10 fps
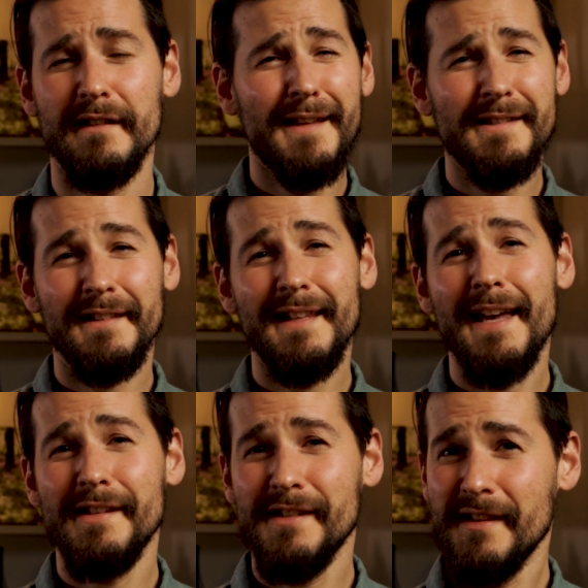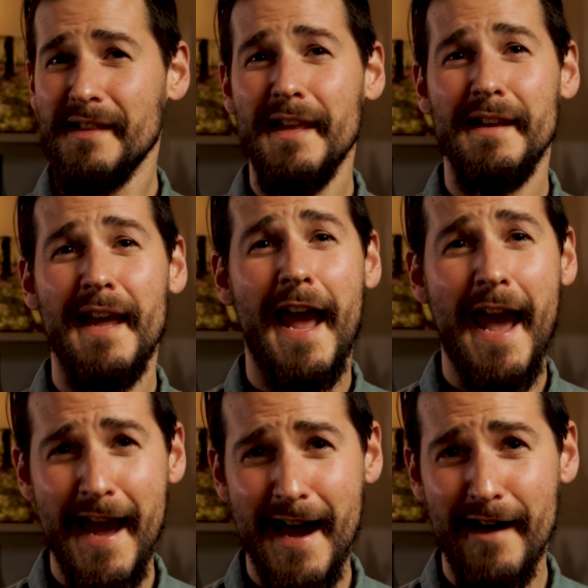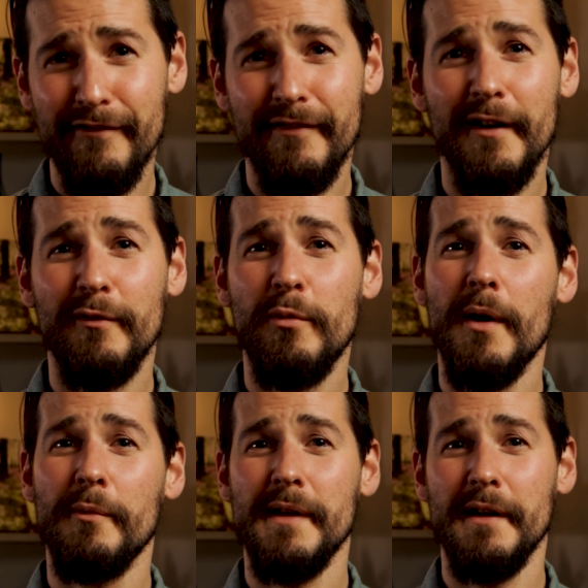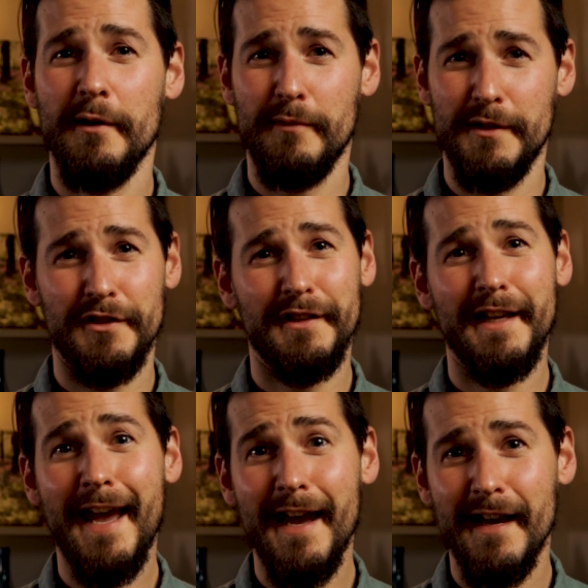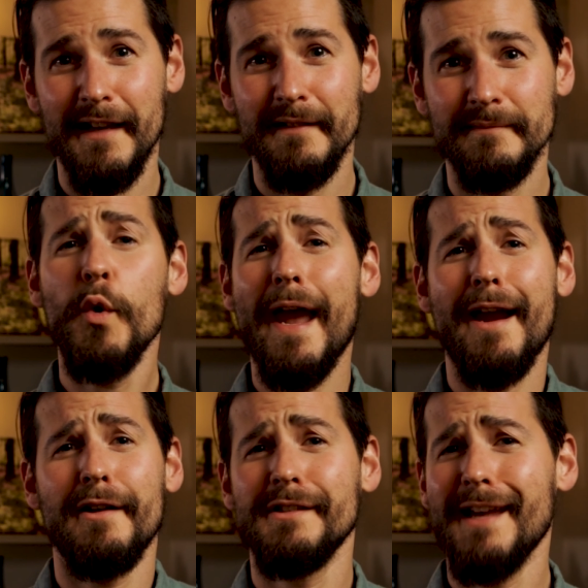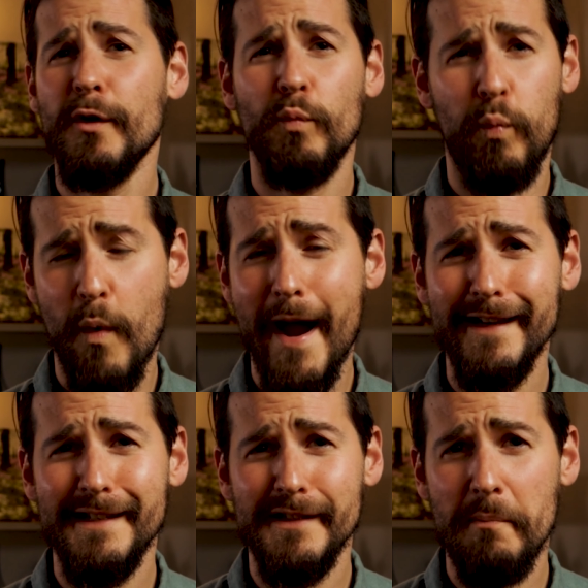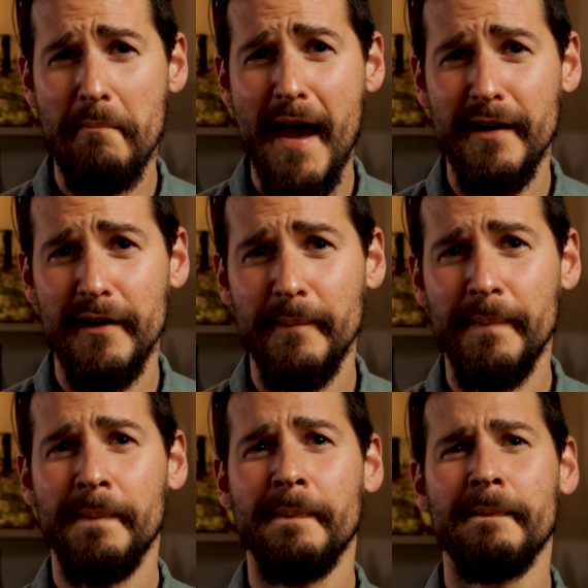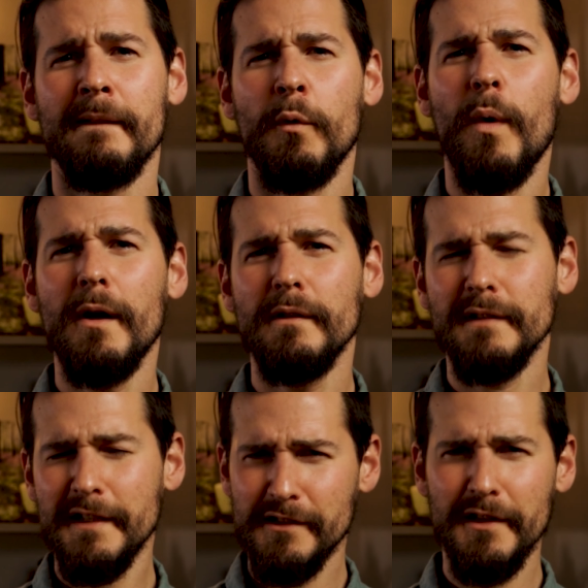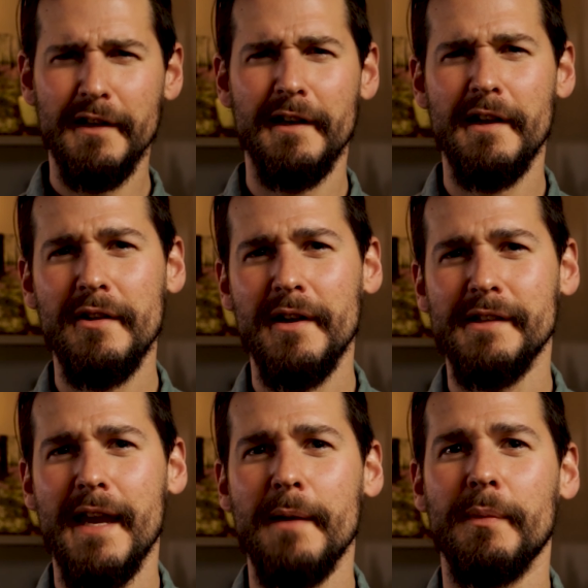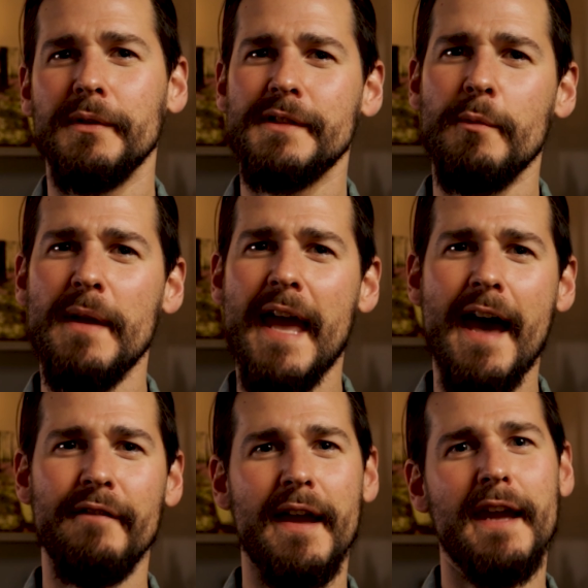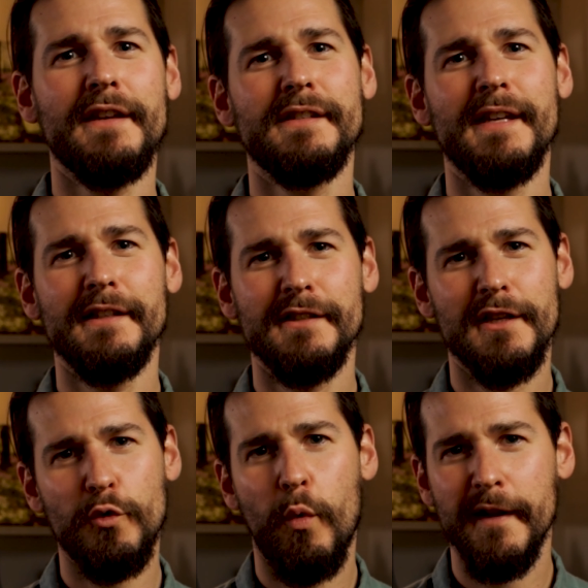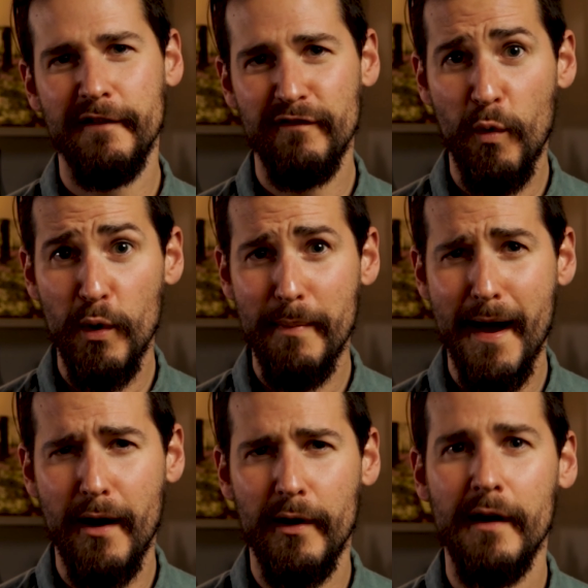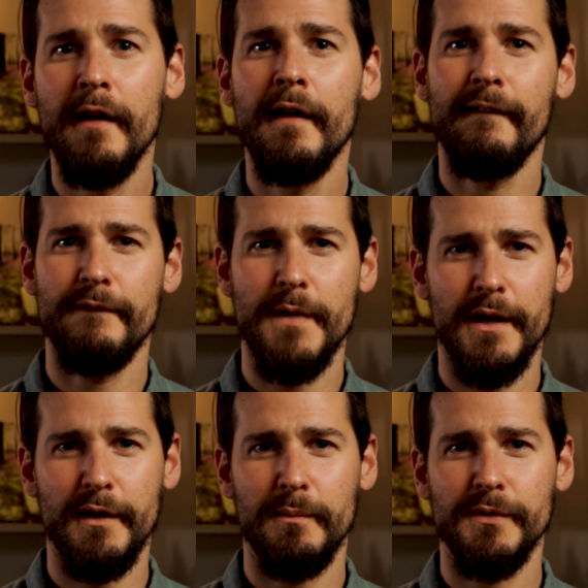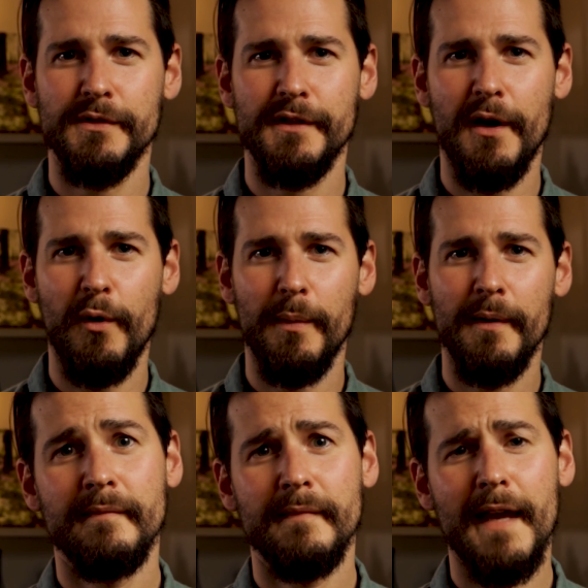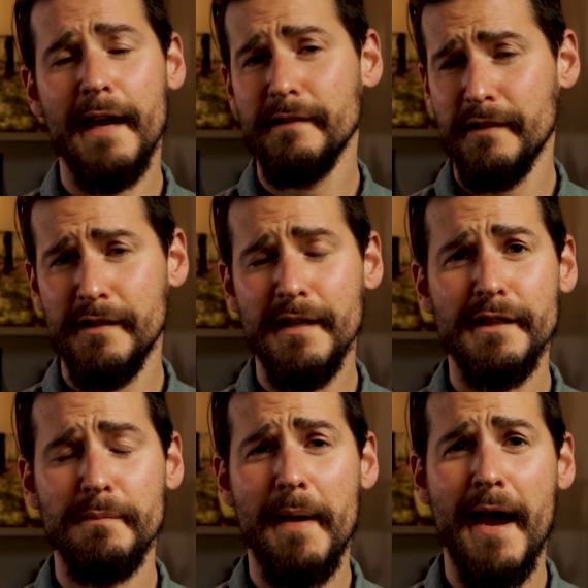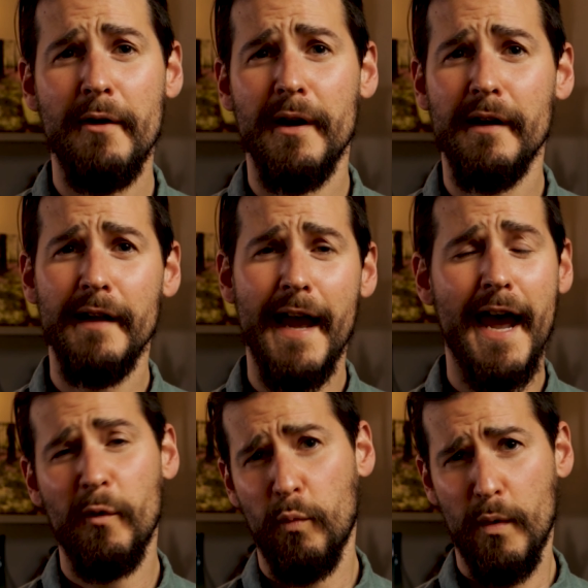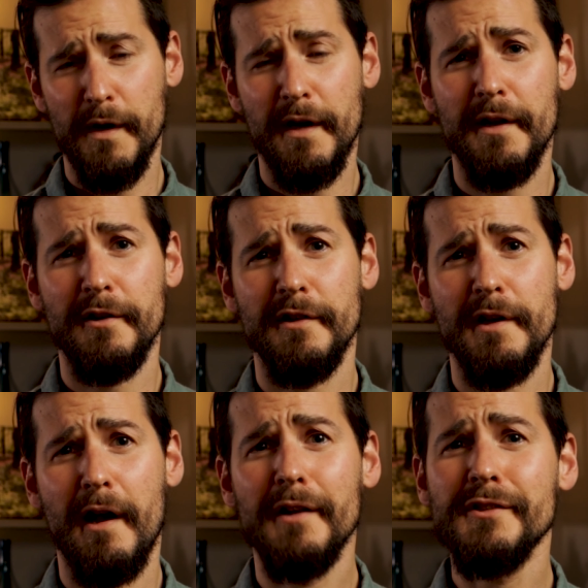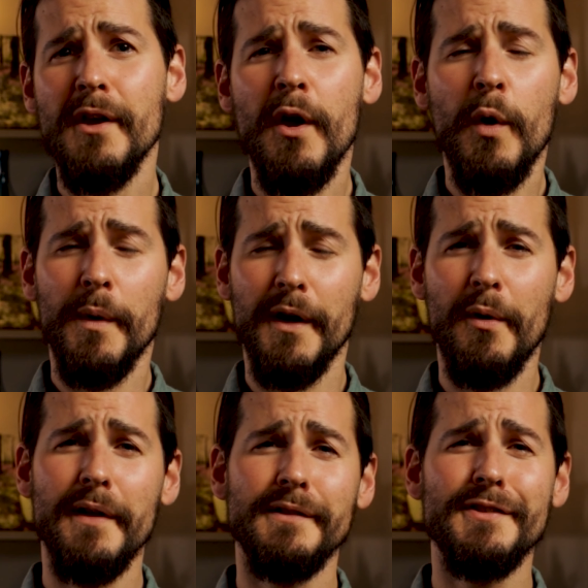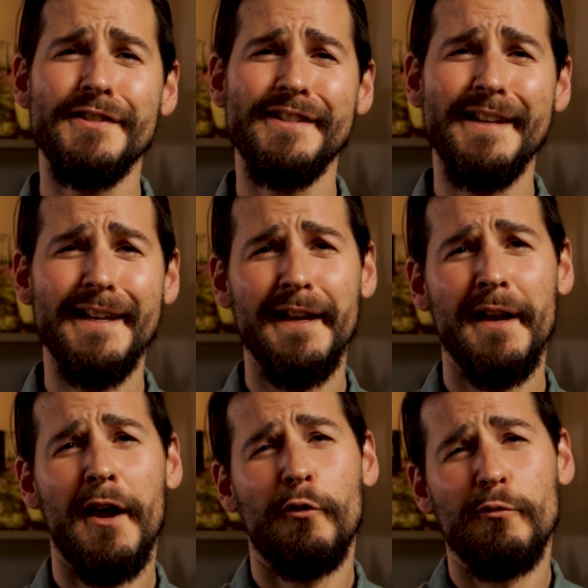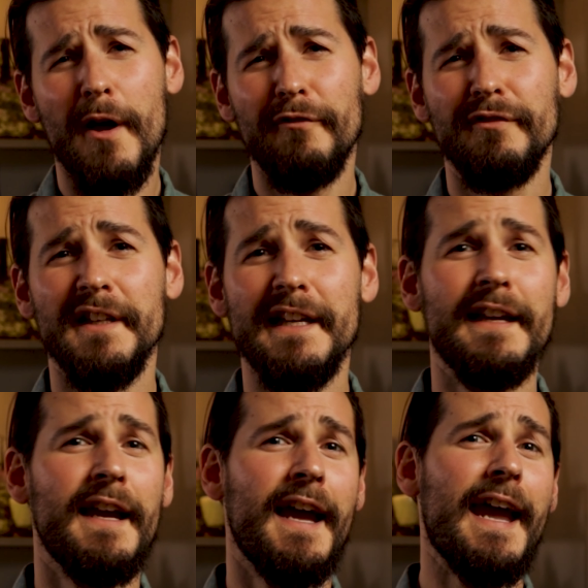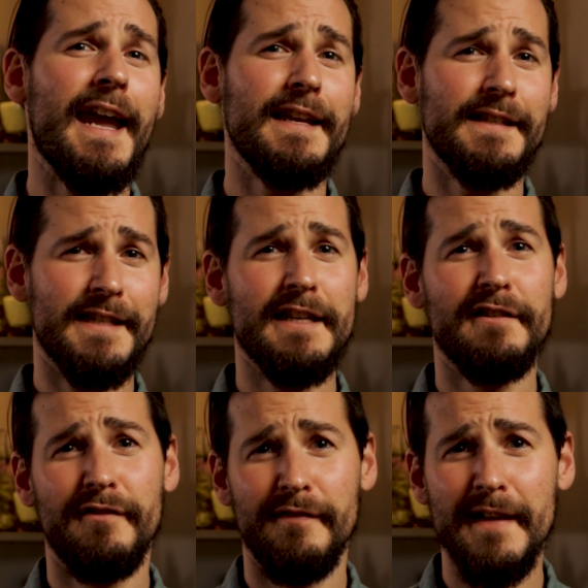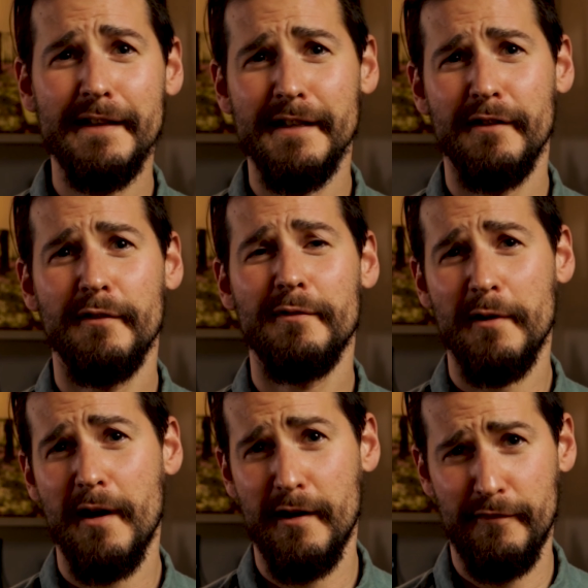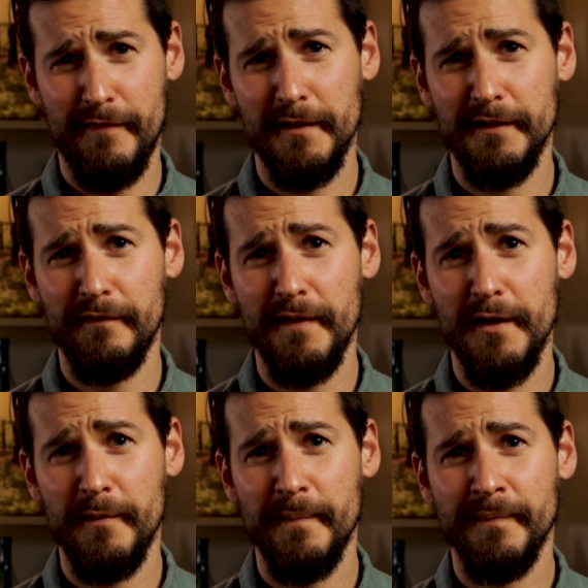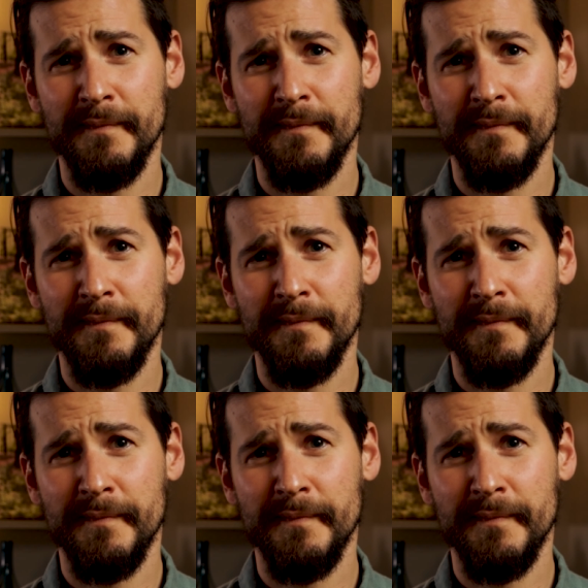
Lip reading: That's less than half of what we originally had. Who cares, and why does it matter? Well, let's look at another example. Say we have a 6 to 24 power variable scope. At 6 power at 100 yards, we're going to see roughly 18 feet for our field of view.